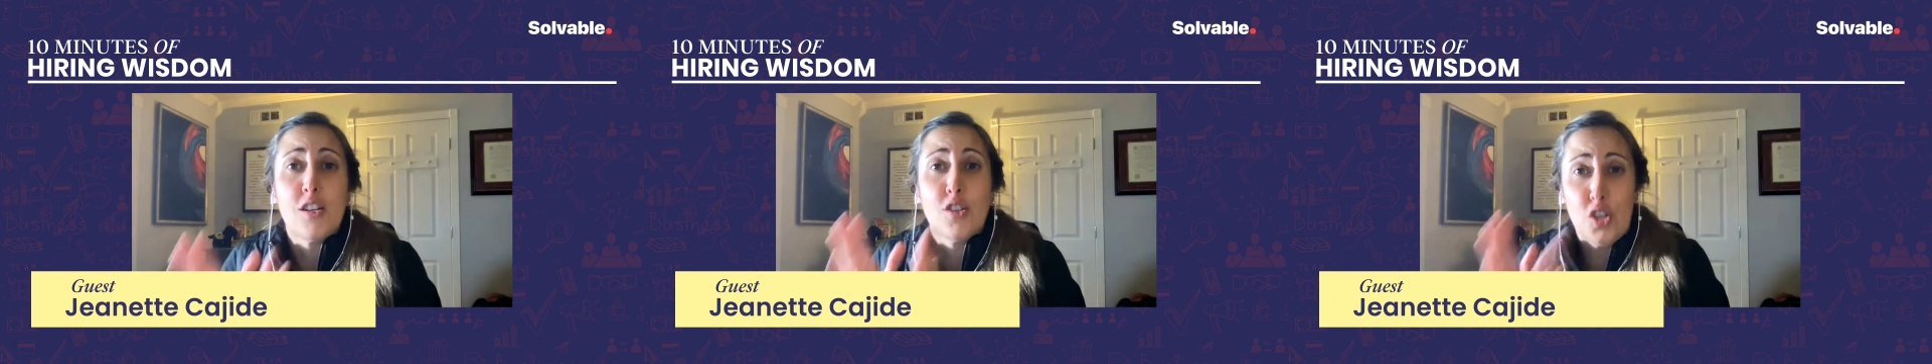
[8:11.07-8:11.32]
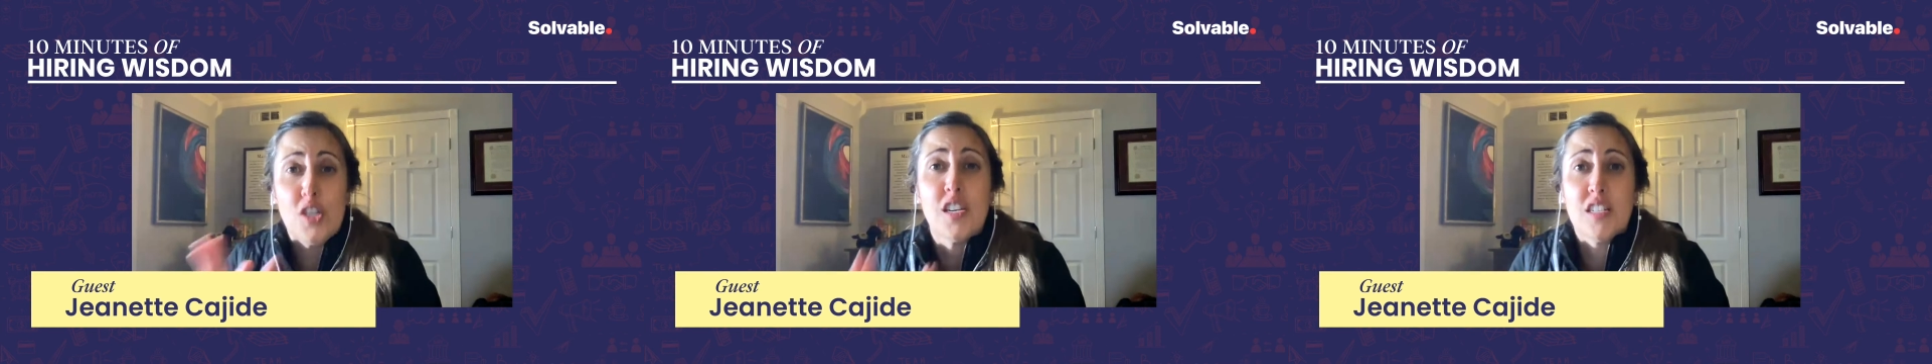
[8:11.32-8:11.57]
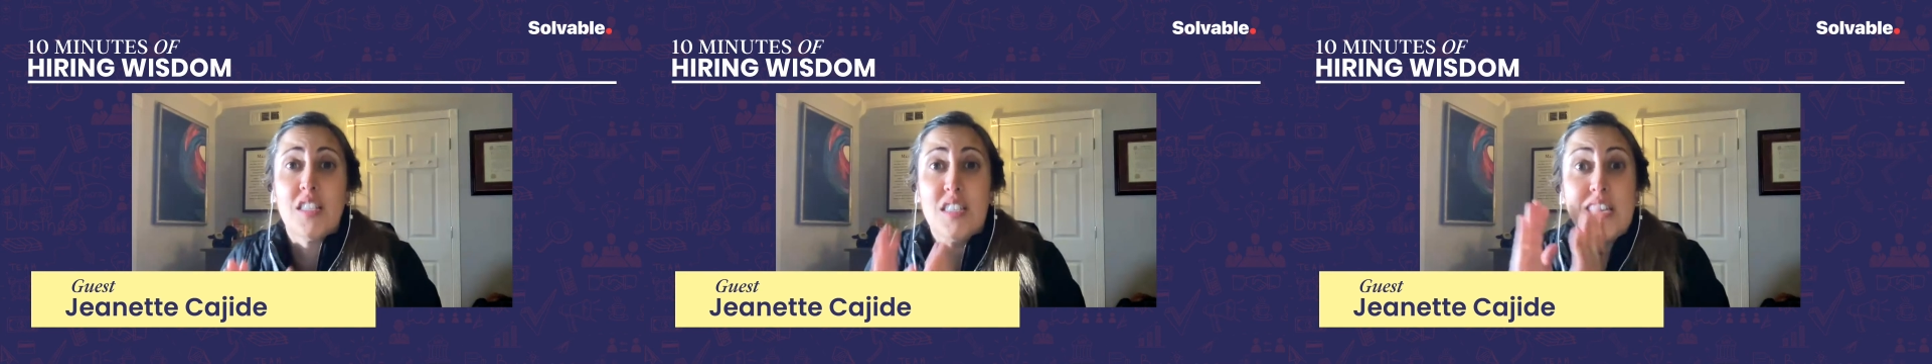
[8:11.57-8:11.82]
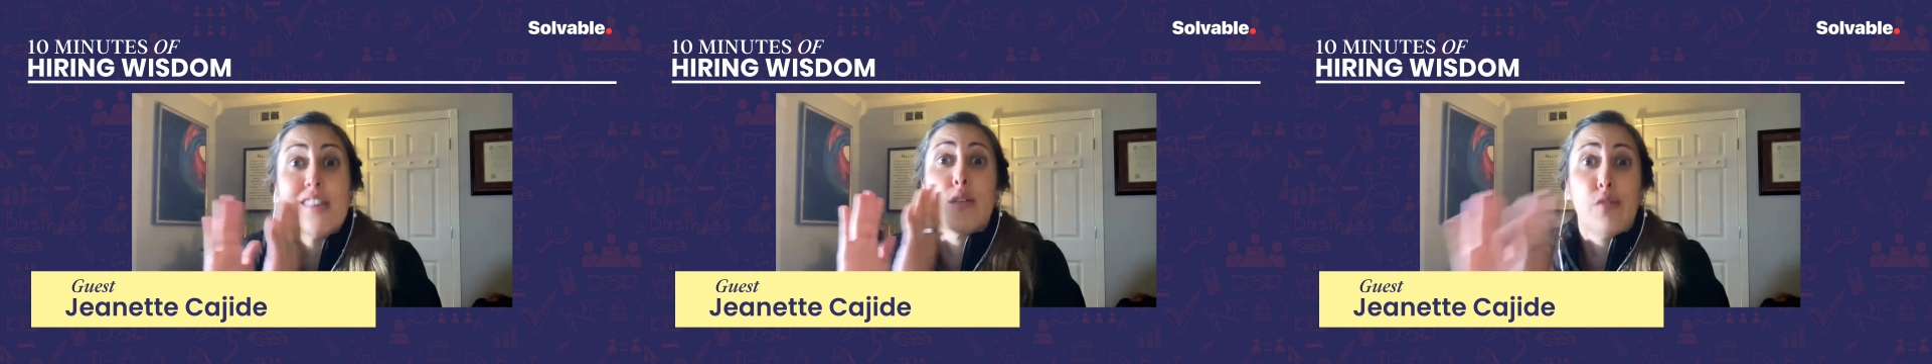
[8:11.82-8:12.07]
and she can
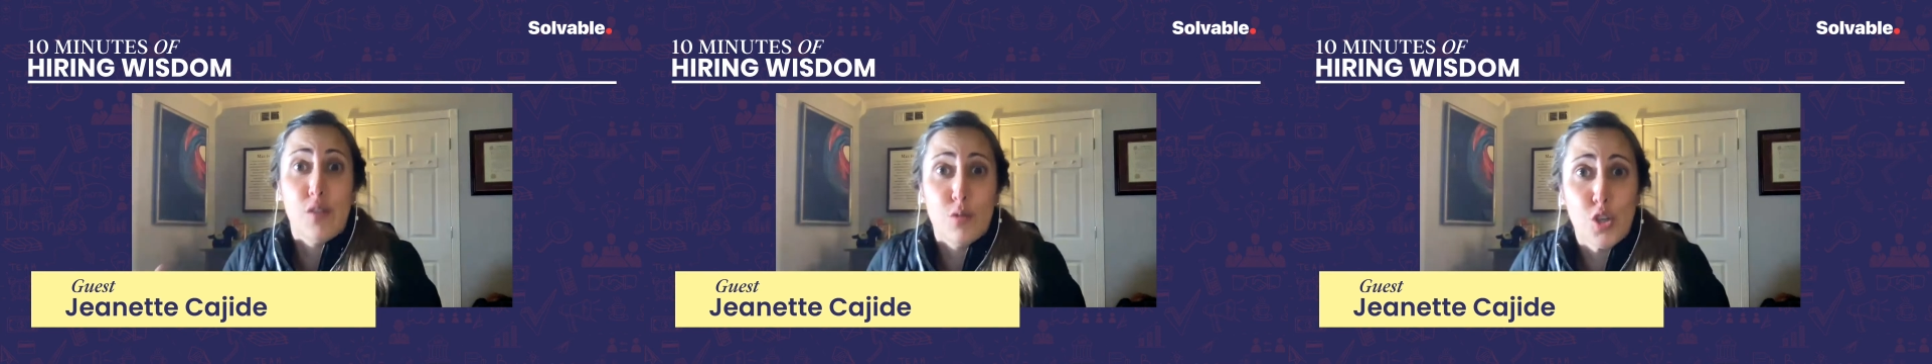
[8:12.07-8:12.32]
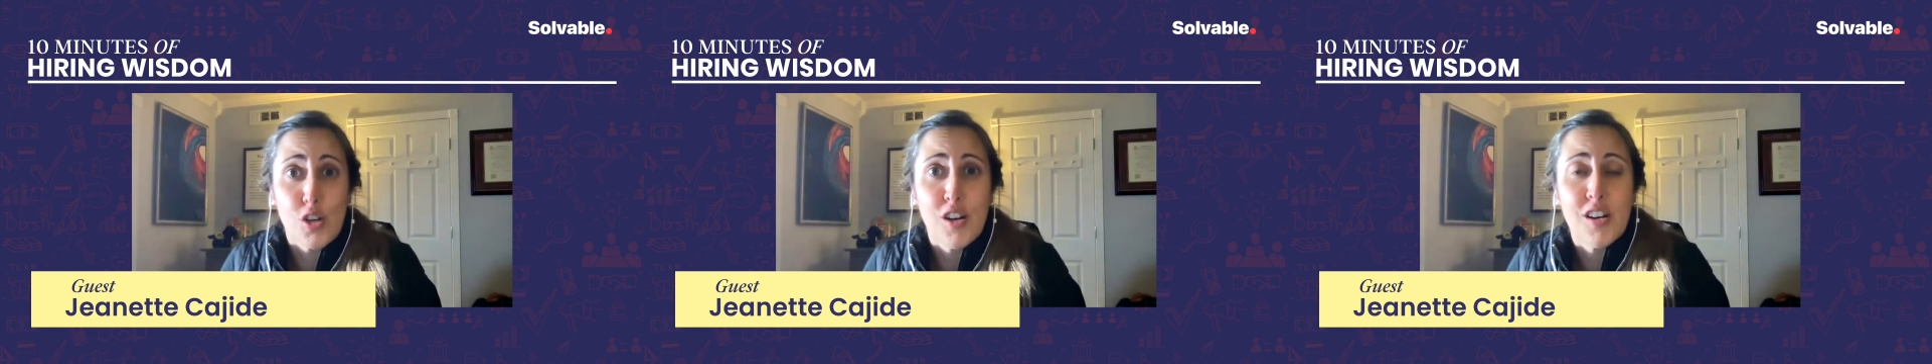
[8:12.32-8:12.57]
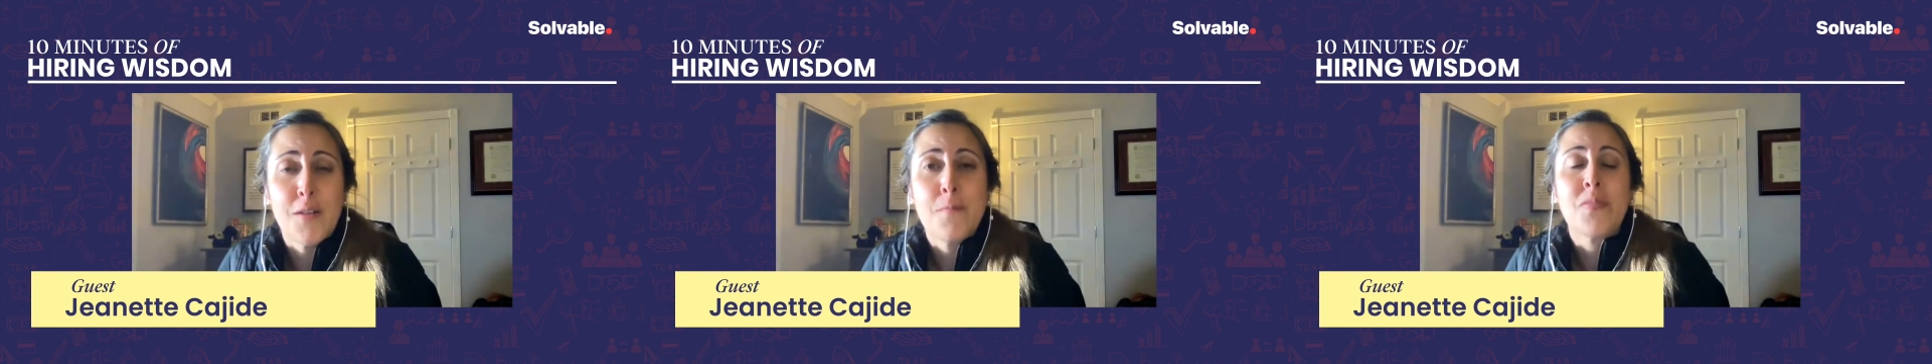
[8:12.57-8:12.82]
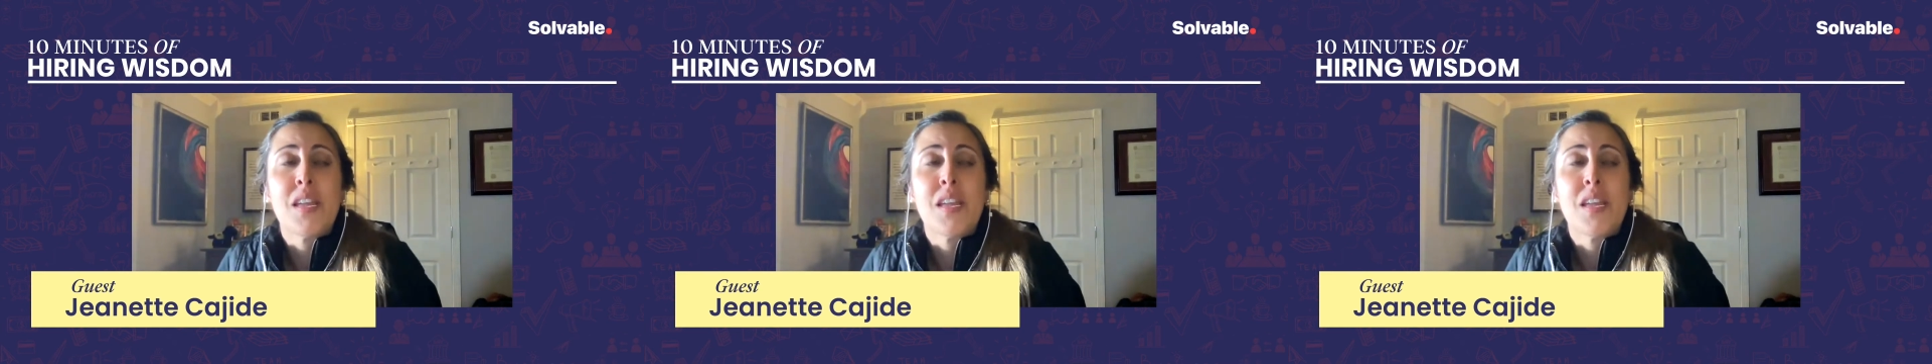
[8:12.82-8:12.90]
see the future